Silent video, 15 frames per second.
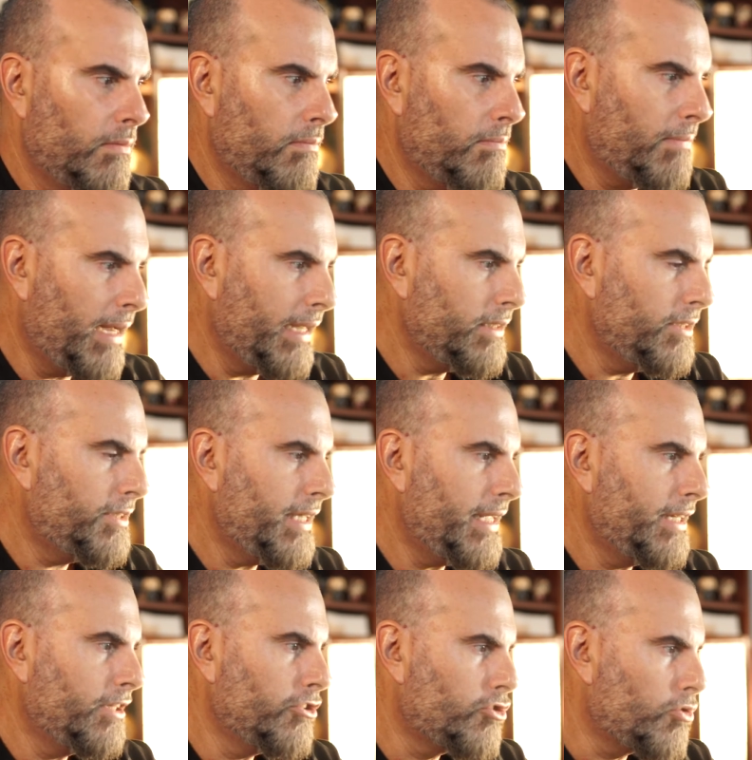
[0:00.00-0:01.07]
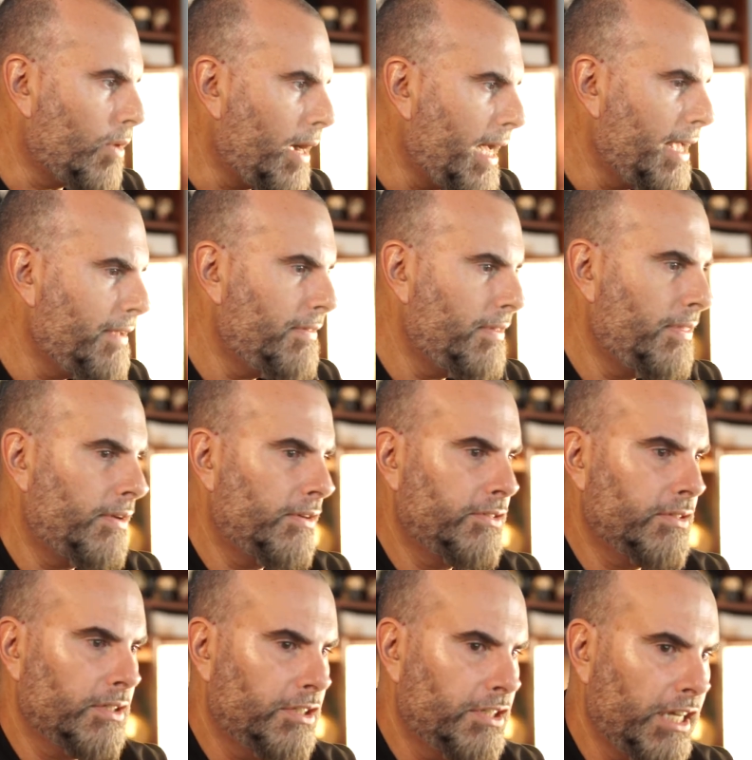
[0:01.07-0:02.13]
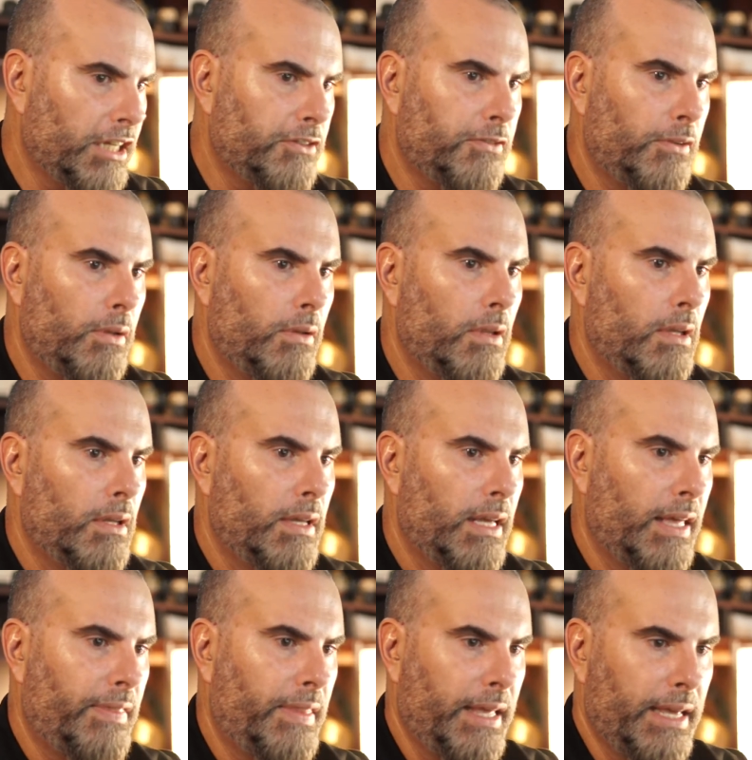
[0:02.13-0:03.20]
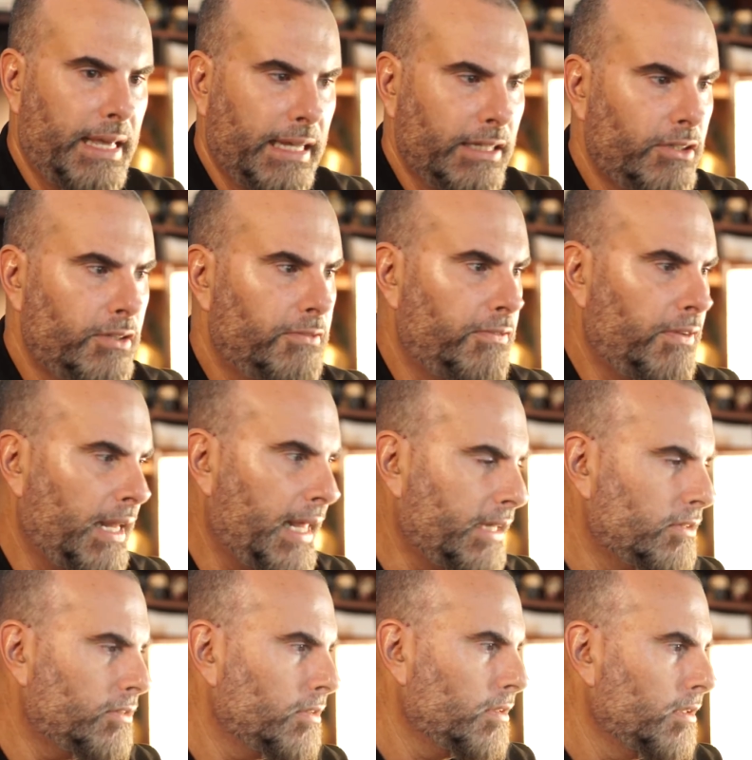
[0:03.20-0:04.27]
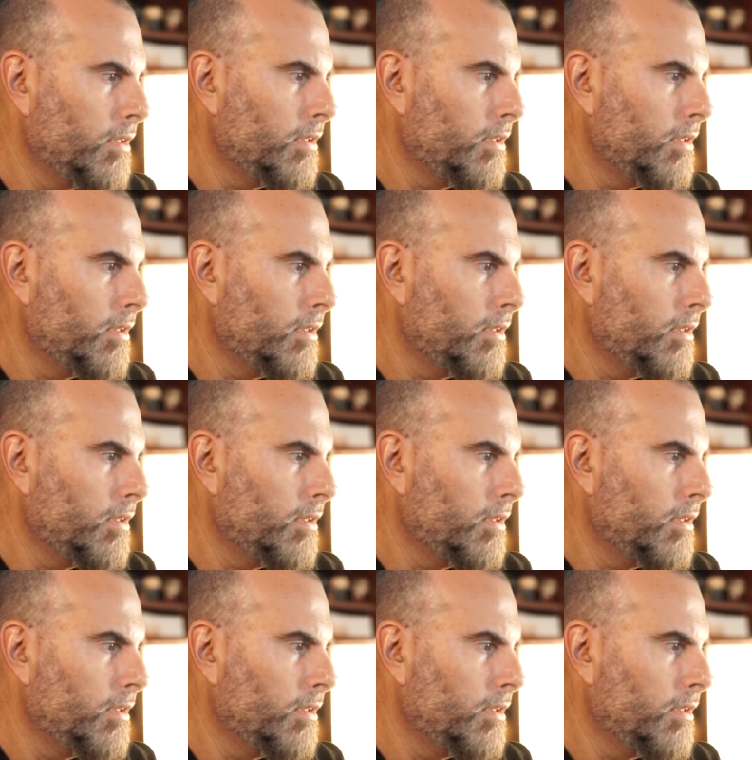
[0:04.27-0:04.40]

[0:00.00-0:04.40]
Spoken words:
mindset and drive, and they're successful and they get to flex.